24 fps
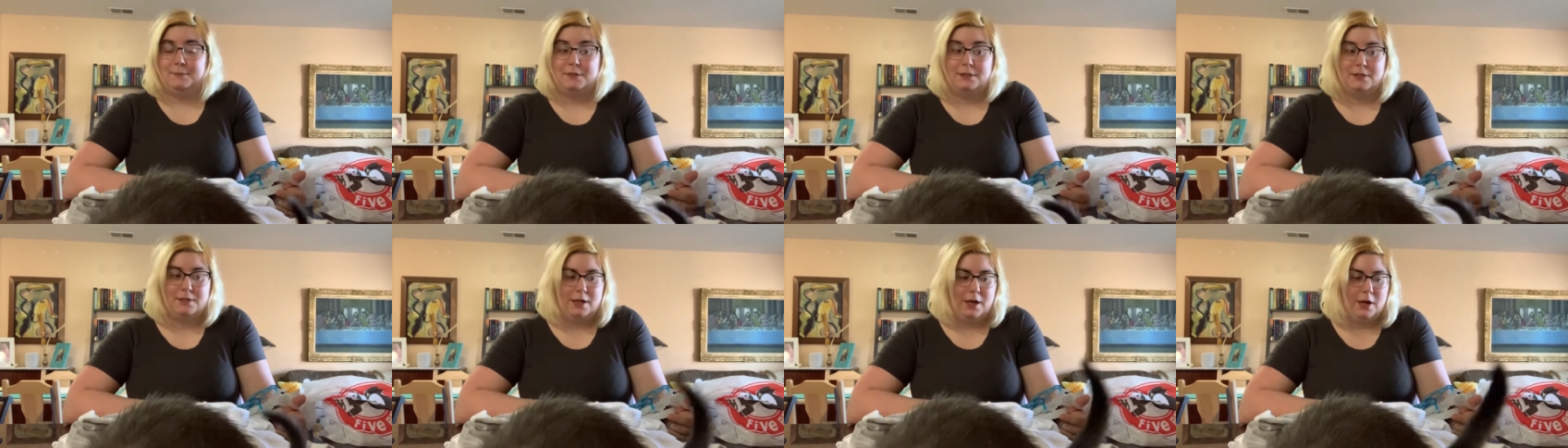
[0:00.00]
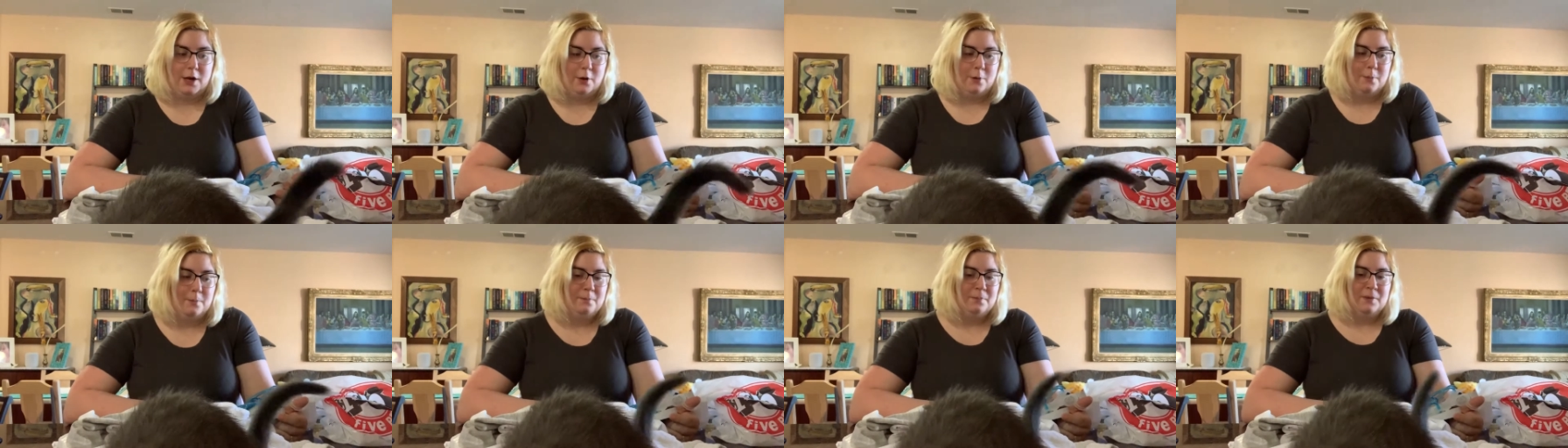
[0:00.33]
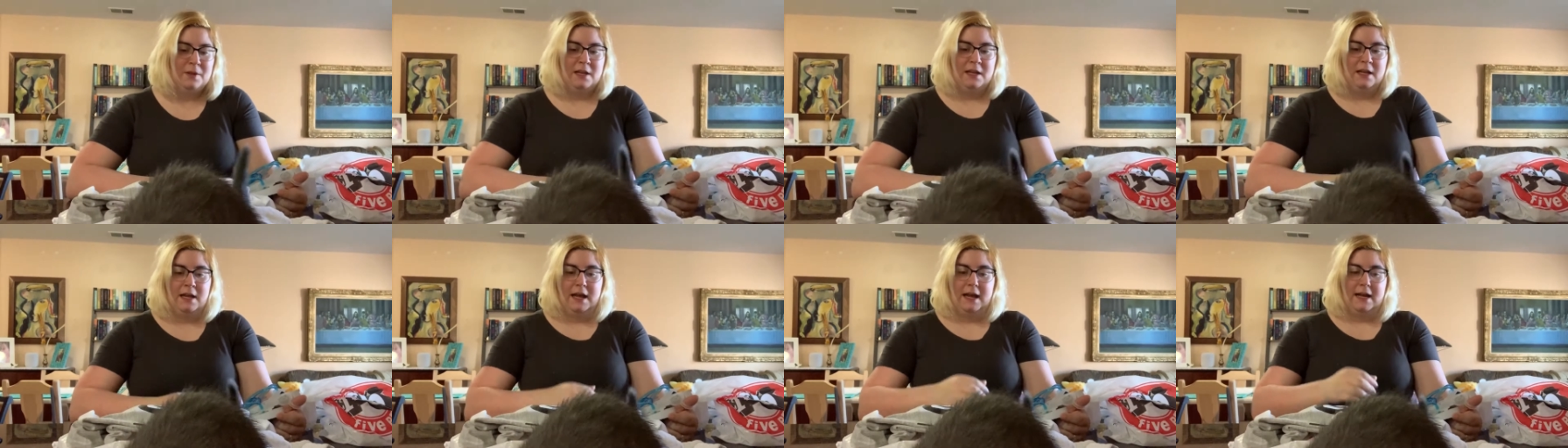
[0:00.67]
So
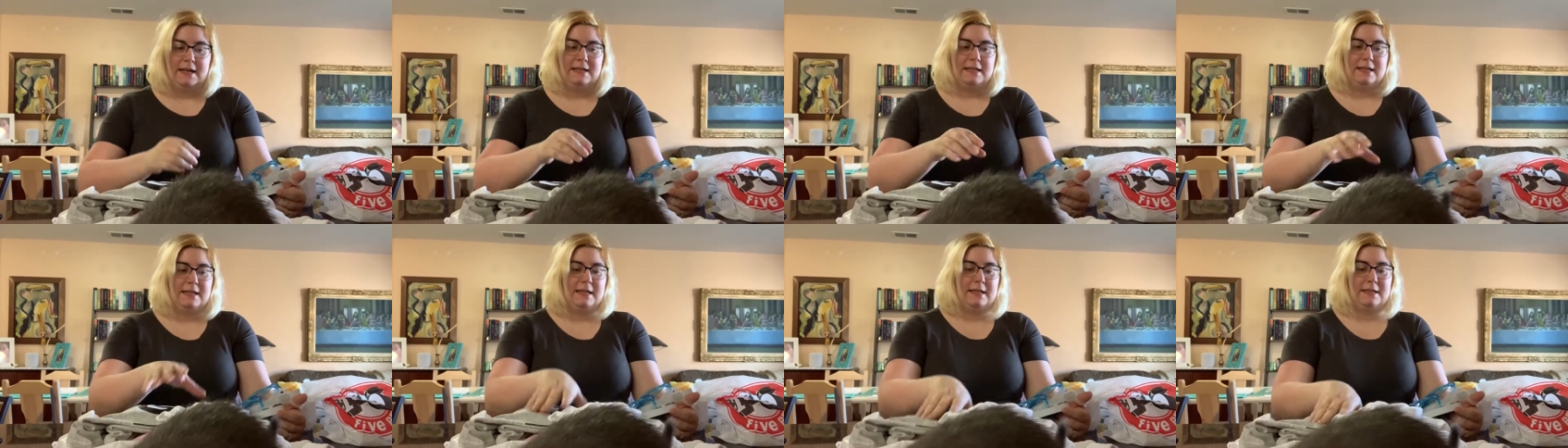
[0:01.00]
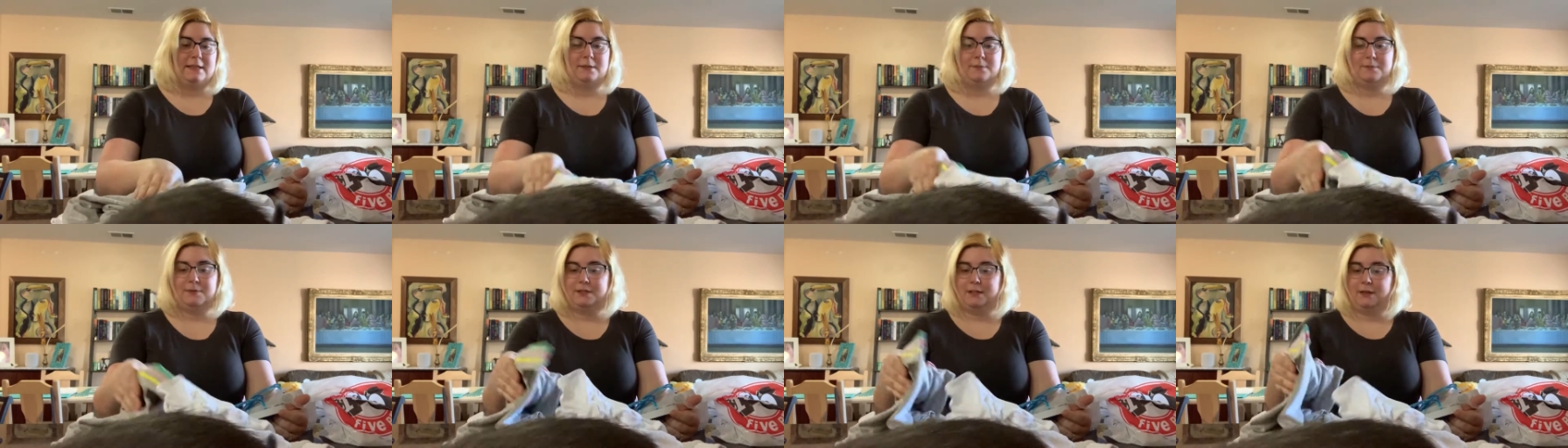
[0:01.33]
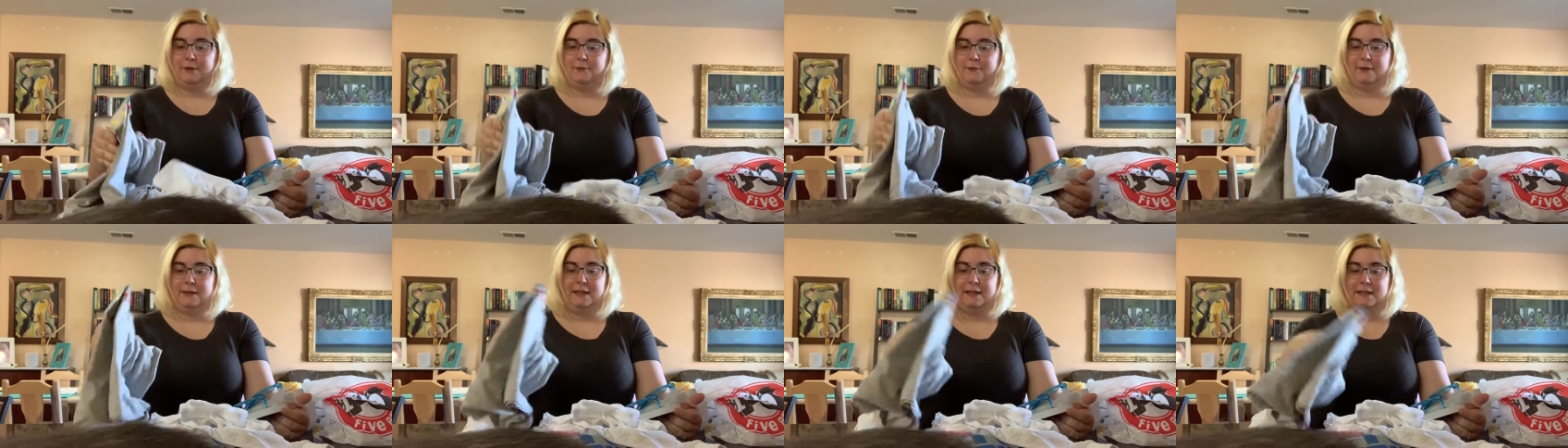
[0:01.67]
I did get some
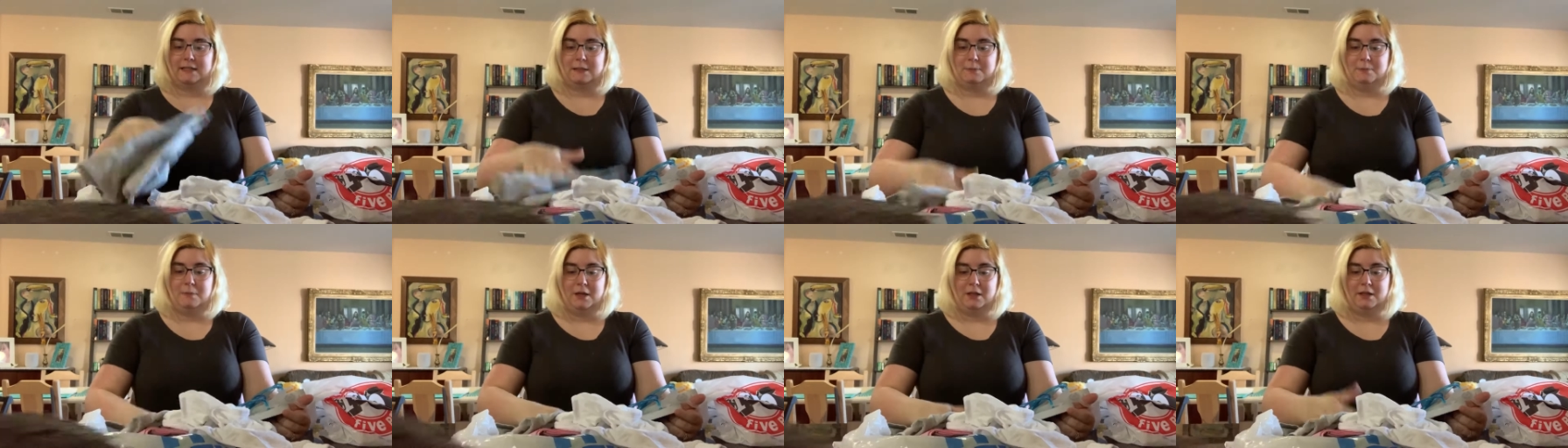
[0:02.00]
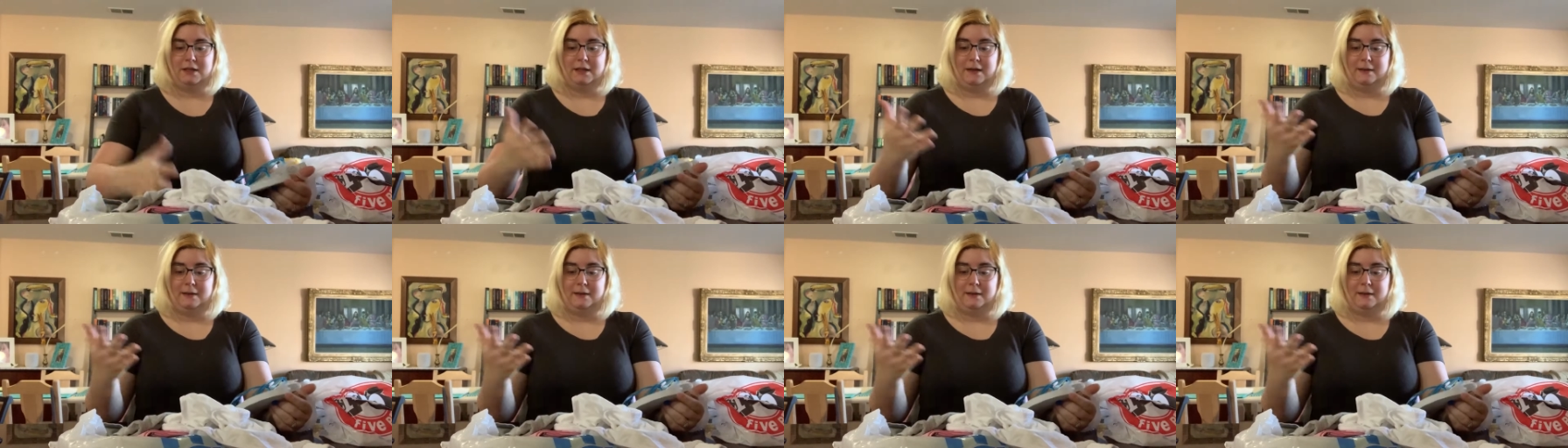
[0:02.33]
stuff for next month,